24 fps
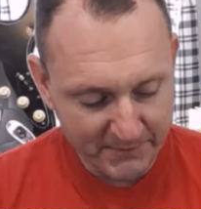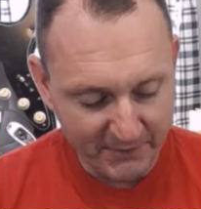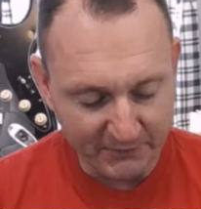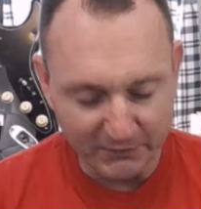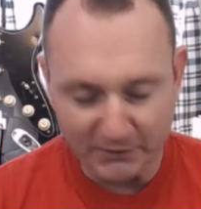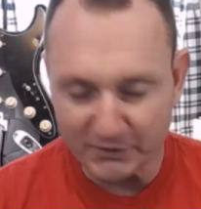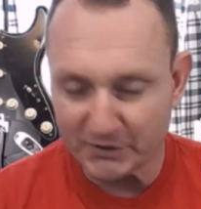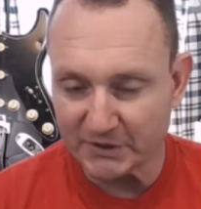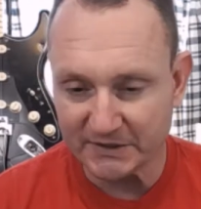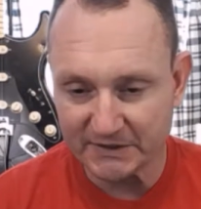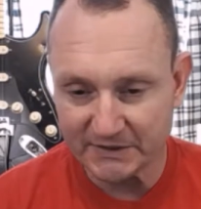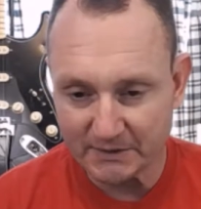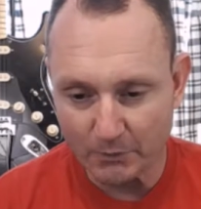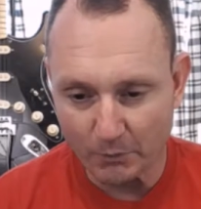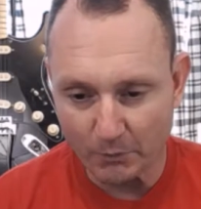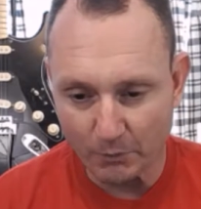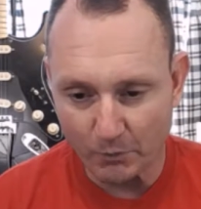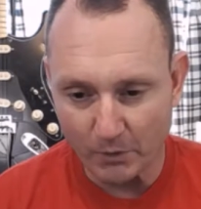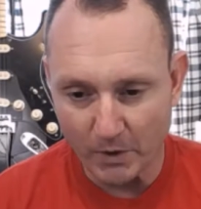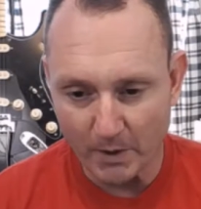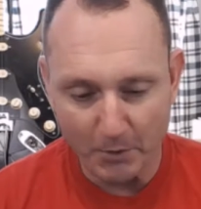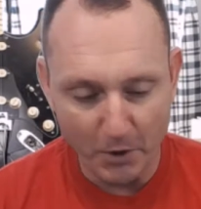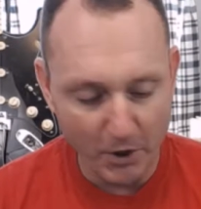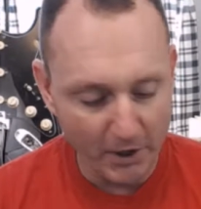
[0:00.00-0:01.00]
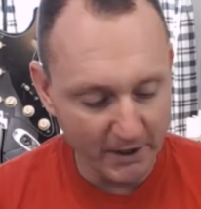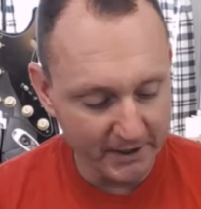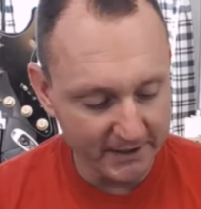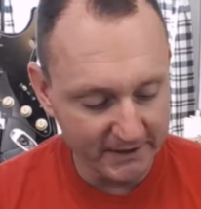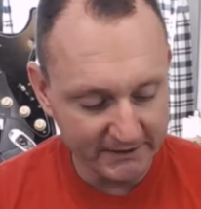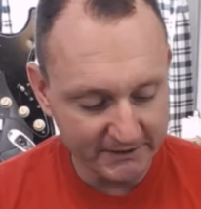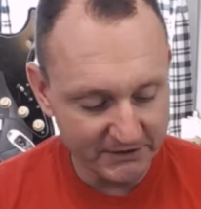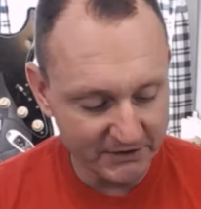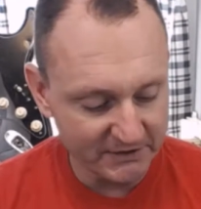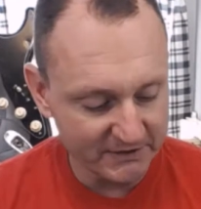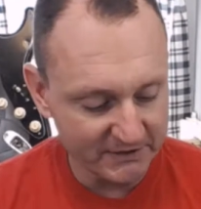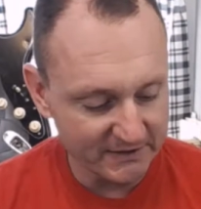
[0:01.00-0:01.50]
you just rub on it
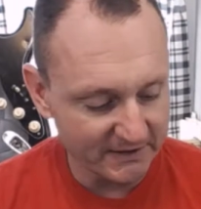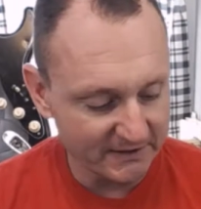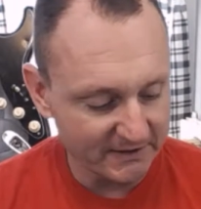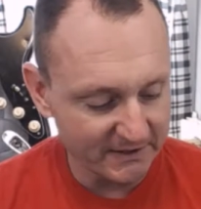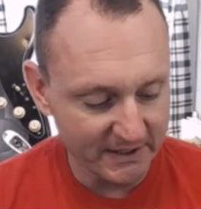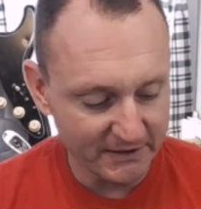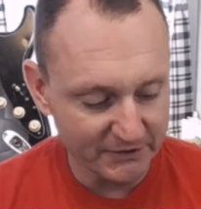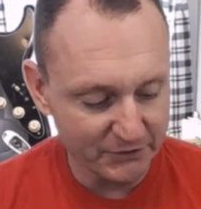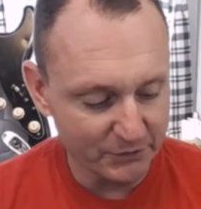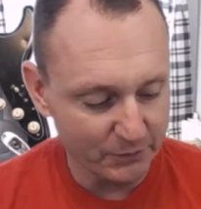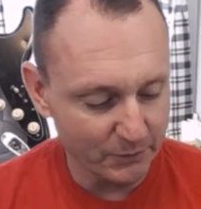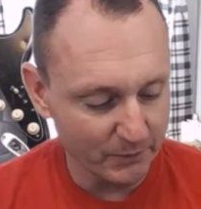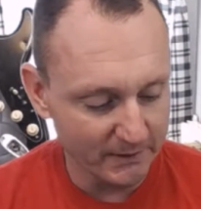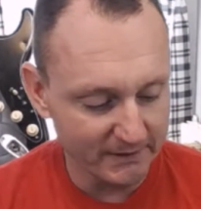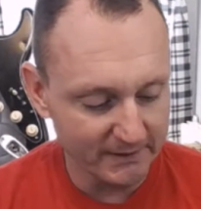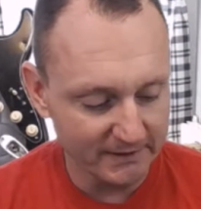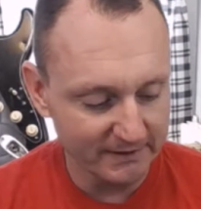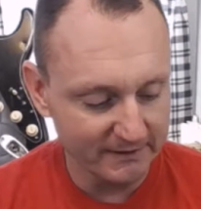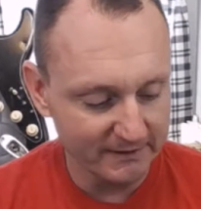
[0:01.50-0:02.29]
just a touch with